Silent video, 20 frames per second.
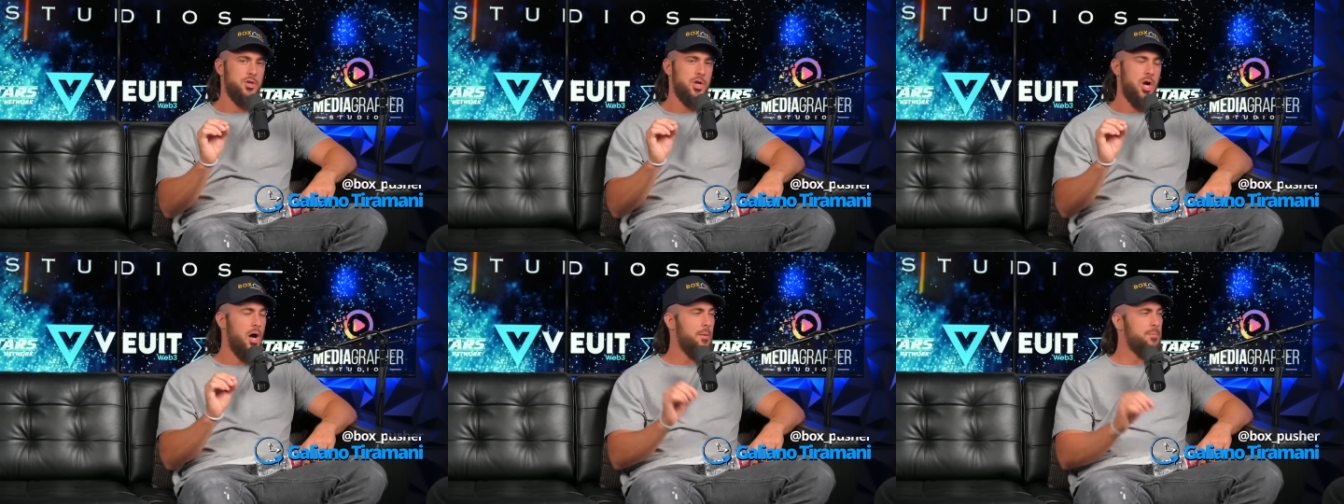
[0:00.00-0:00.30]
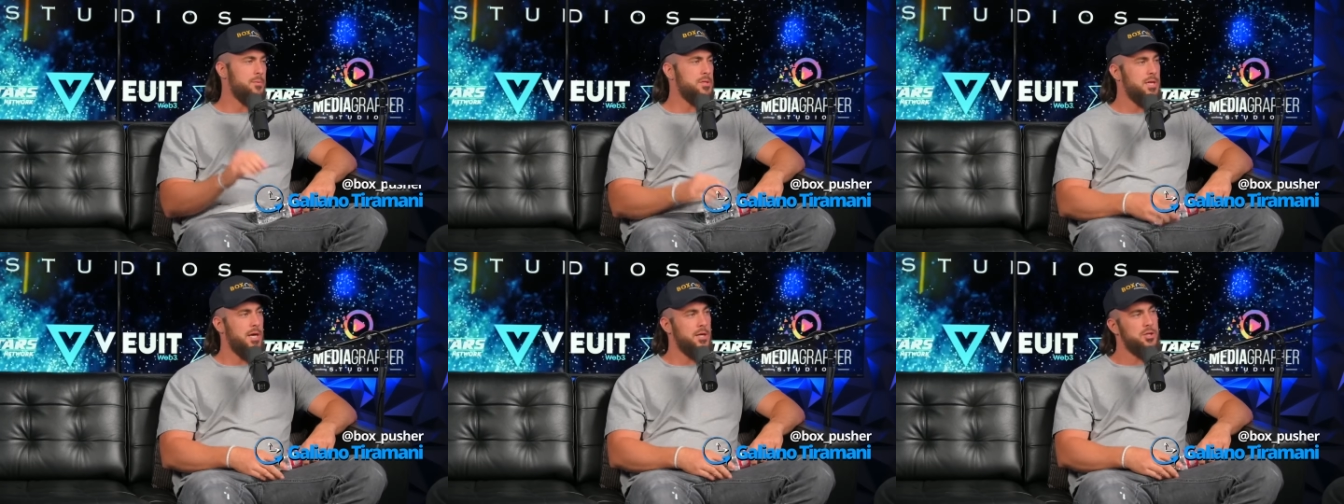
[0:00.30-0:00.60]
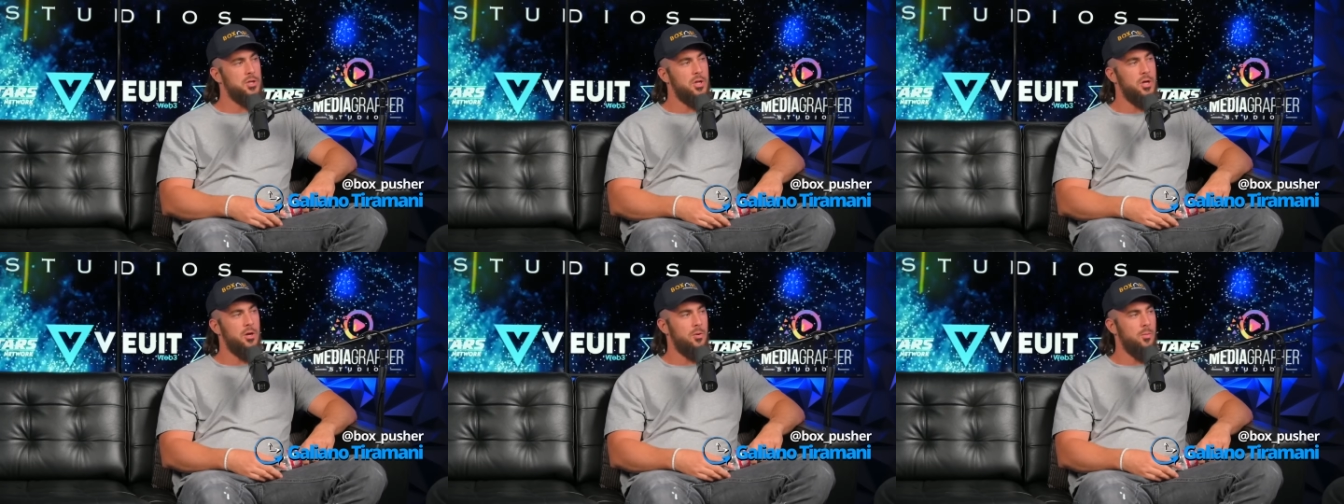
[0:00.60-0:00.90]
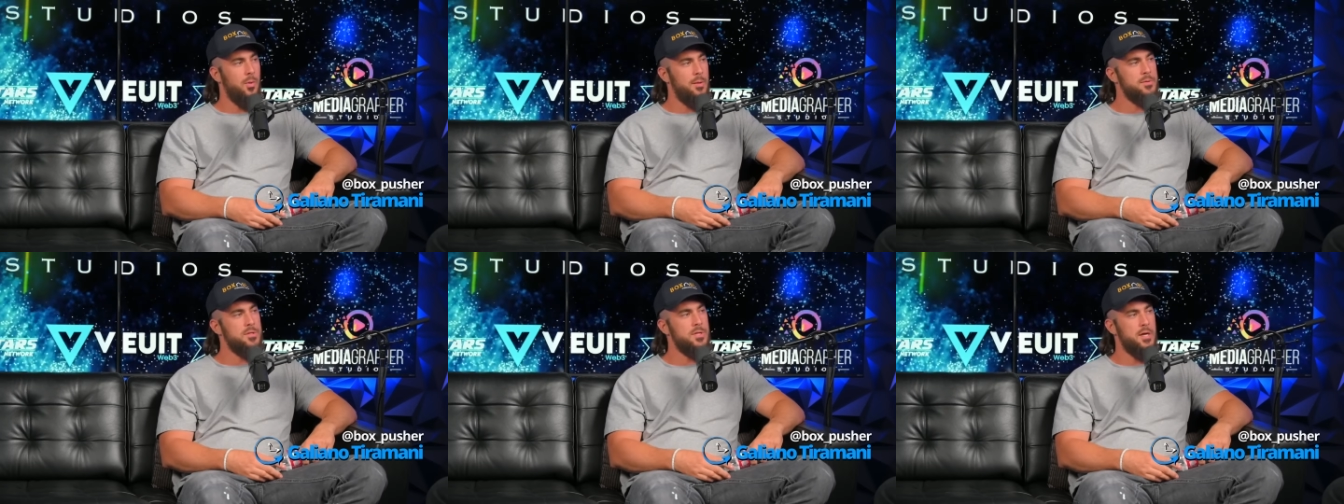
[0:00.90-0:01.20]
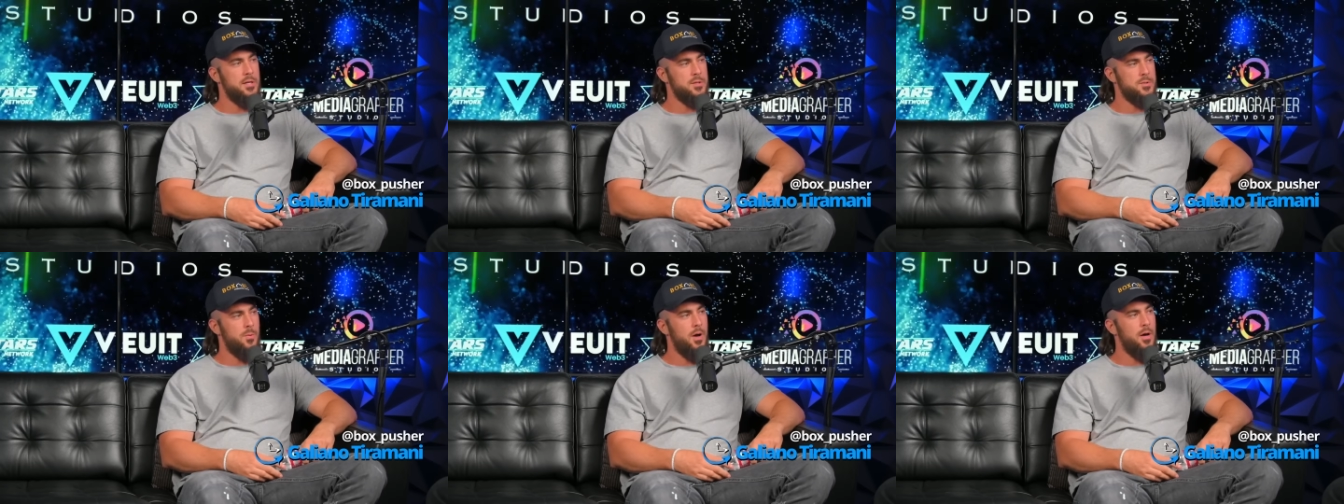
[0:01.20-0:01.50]
jobs section on our
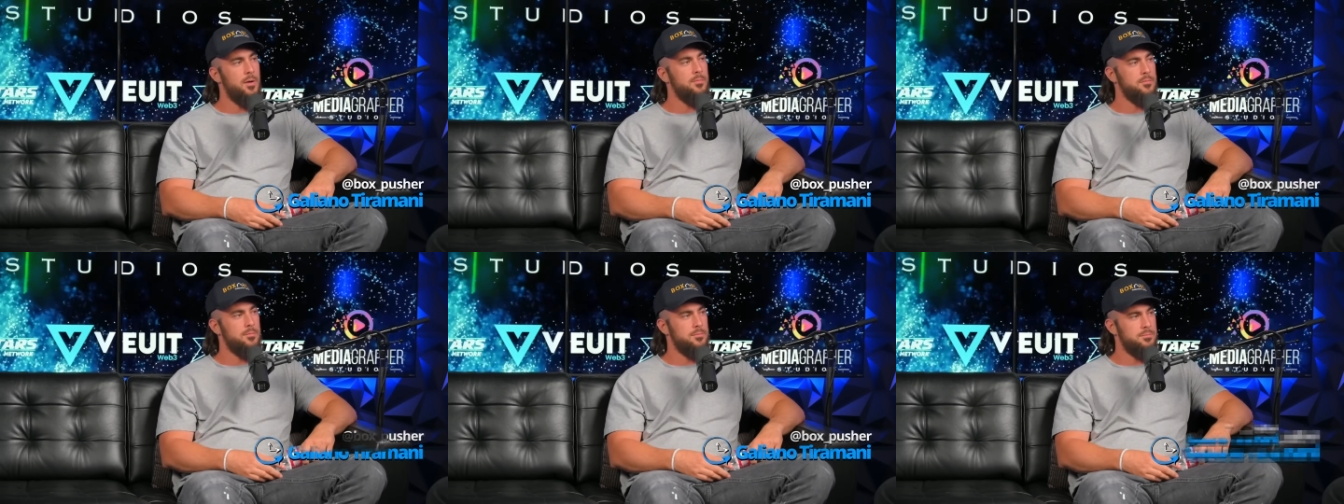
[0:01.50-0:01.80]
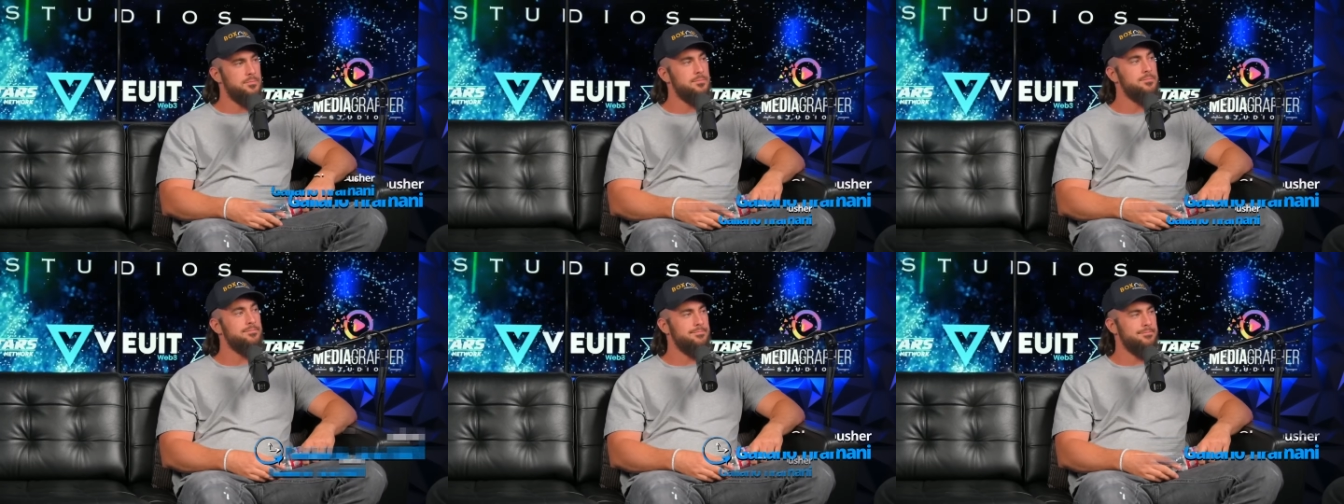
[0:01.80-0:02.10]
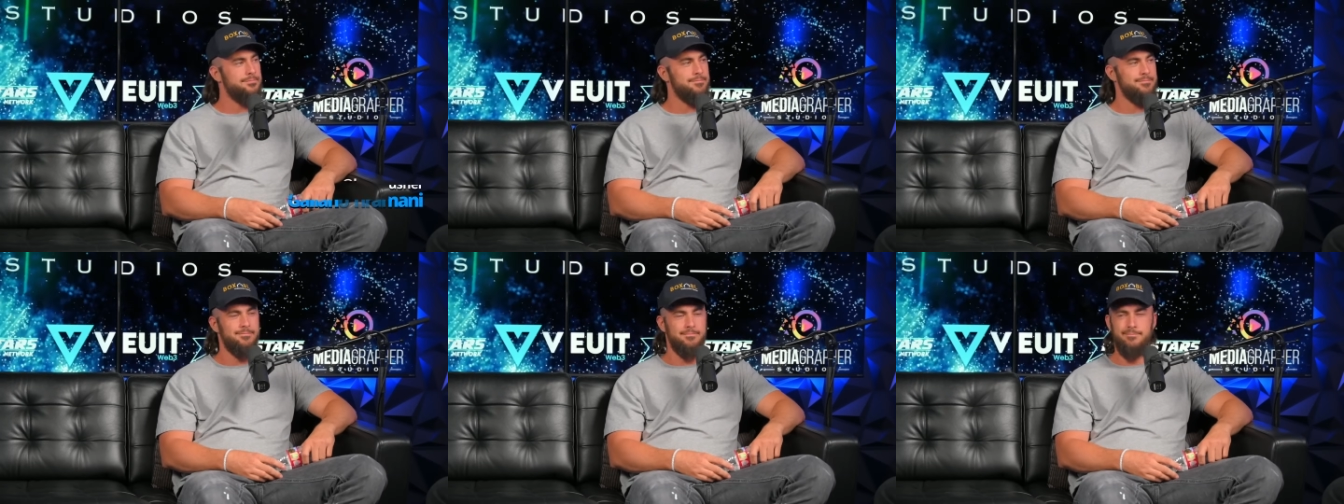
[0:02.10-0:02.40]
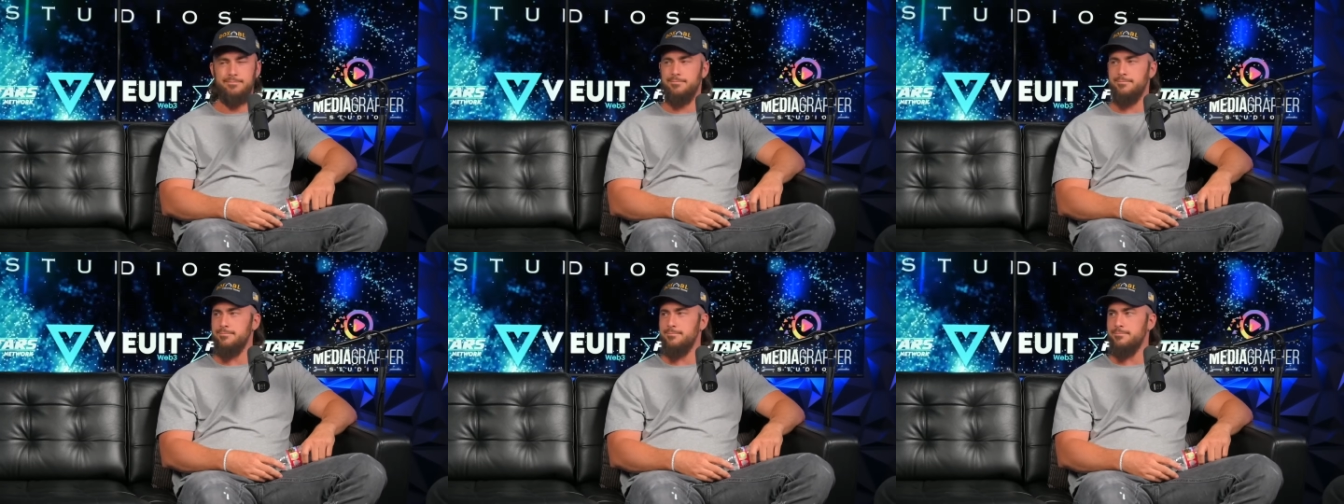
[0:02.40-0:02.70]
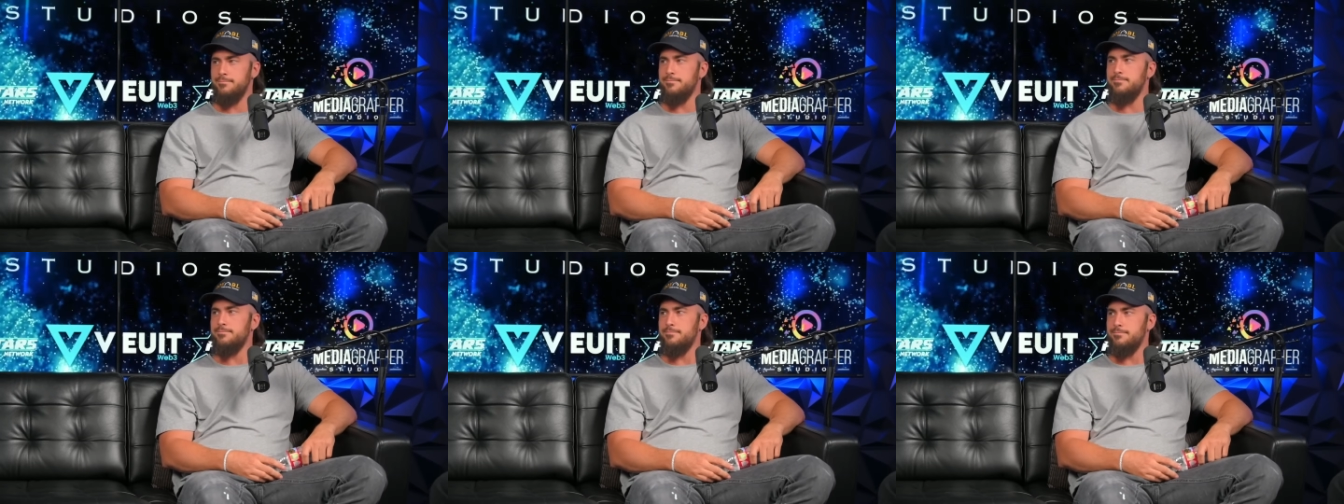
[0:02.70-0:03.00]
website as well. Nice. There we
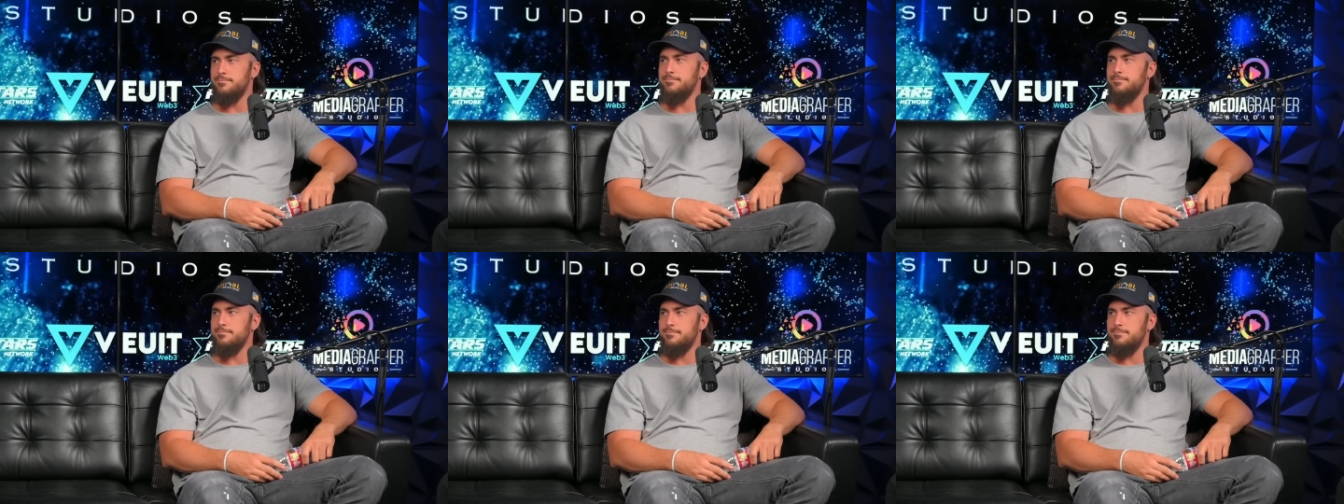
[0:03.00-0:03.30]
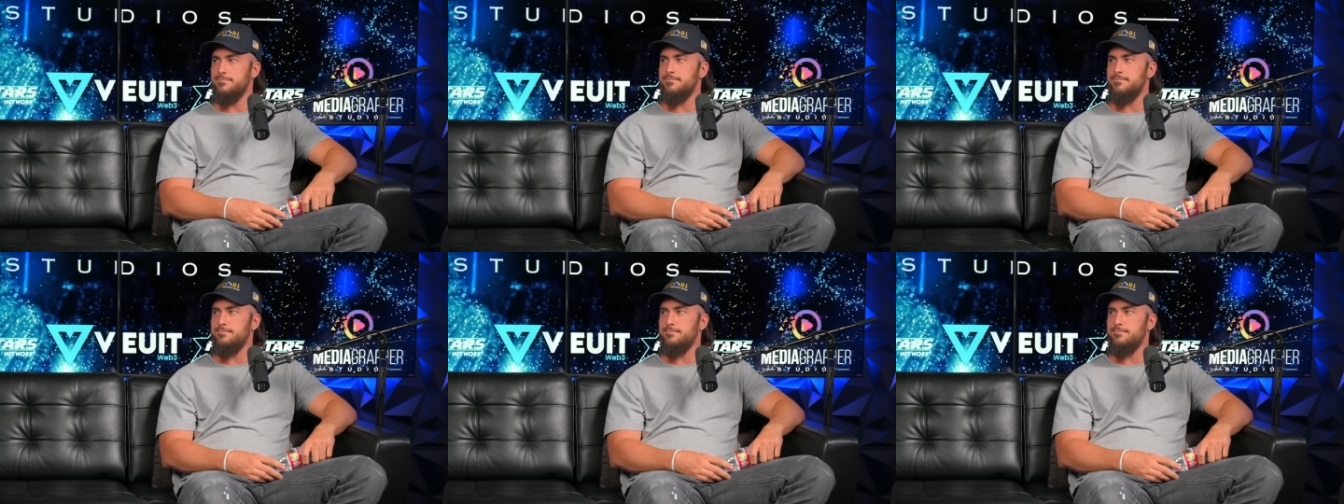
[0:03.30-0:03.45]
go. Wayne?